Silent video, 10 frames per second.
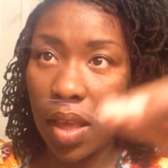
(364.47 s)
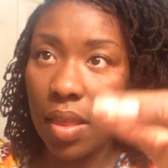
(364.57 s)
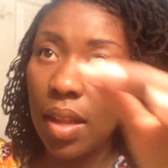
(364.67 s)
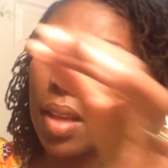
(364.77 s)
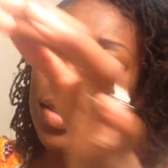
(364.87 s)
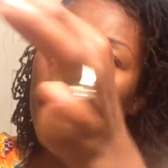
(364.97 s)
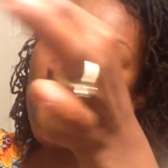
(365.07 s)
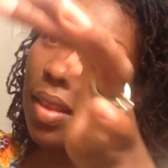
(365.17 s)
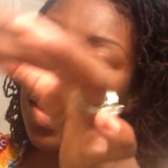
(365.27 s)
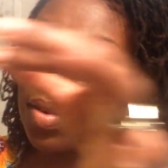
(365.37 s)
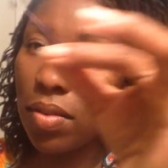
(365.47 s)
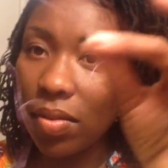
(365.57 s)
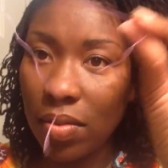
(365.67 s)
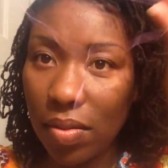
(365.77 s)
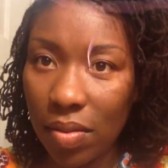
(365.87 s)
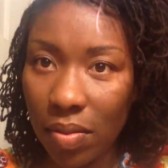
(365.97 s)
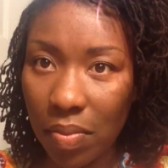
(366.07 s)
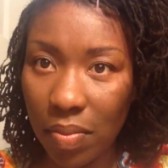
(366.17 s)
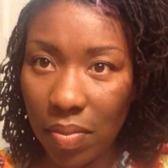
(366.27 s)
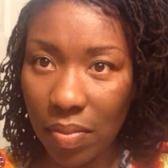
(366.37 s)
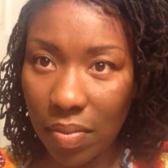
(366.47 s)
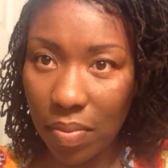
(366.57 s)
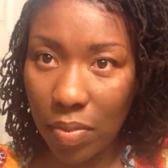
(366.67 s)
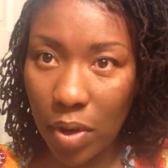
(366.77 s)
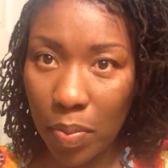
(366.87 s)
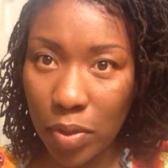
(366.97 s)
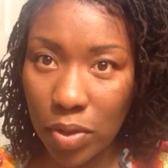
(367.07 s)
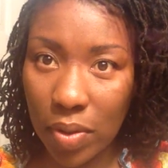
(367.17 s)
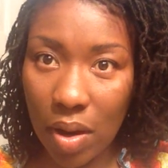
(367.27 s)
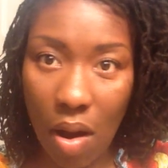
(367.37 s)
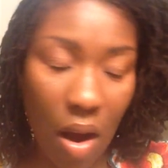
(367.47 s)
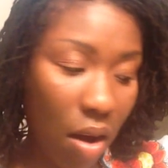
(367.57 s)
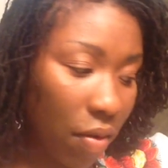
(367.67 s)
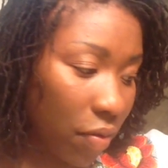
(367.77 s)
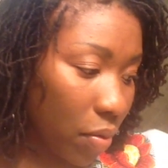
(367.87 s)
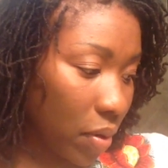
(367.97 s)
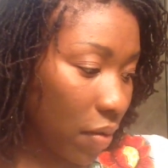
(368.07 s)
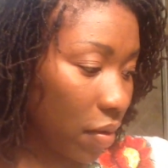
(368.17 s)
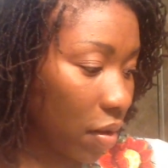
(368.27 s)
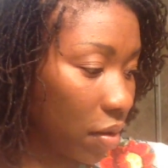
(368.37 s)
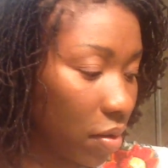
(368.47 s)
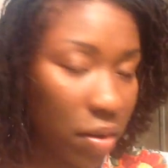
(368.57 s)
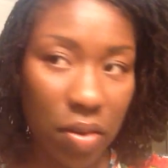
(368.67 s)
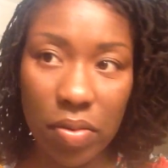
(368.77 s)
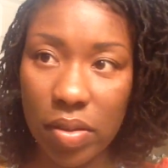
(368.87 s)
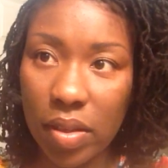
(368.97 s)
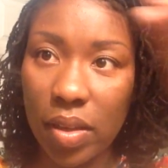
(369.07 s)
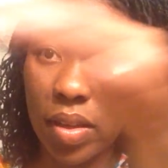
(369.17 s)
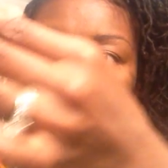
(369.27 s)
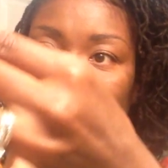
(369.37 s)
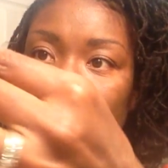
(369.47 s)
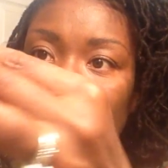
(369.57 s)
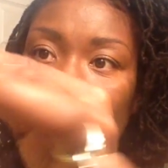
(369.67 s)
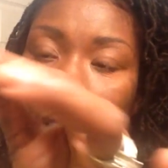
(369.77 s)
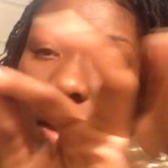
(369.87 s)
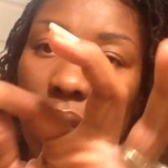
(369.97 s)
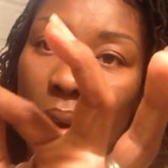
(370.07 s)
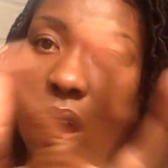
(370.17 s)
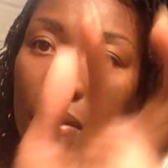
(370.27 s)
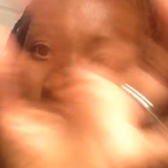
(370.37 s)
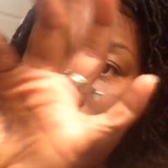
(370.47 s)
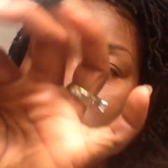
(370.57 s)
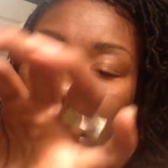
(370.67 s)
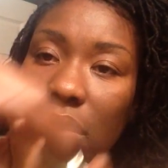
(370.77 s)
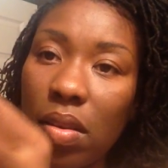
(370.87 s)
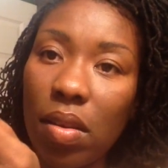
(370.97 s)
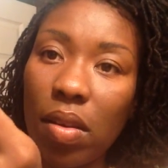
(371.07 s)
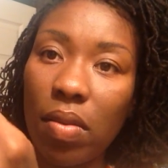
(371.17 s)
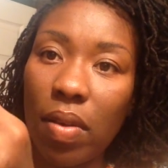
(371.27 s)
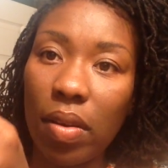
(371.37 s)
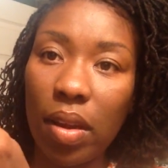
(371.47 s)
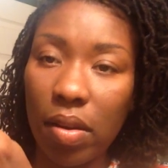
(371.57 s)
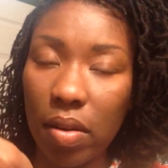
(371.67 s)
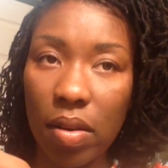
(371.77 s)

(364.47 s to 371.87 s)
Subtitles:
Then I take the little purple string off, or whatever color you're going to use. And now I have this around here.